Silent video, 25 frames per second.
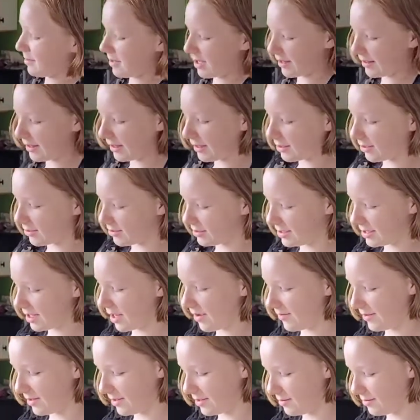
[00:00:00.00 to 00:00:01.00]
think that's
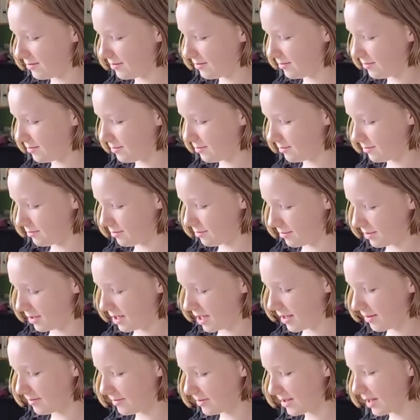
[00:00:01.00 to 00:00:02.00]
7.
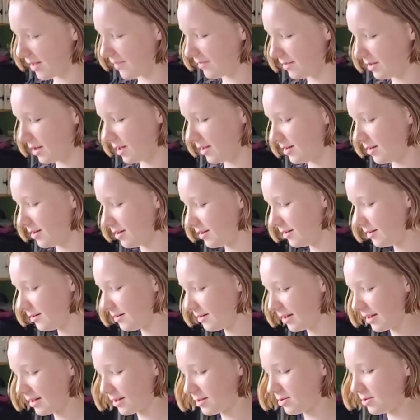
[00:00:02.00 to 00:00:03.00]
Yeah, 7 I think,
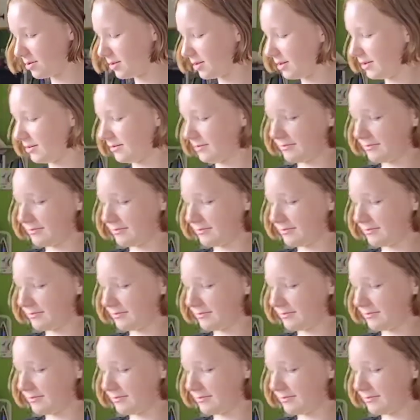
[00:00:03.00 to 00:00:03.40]
actually.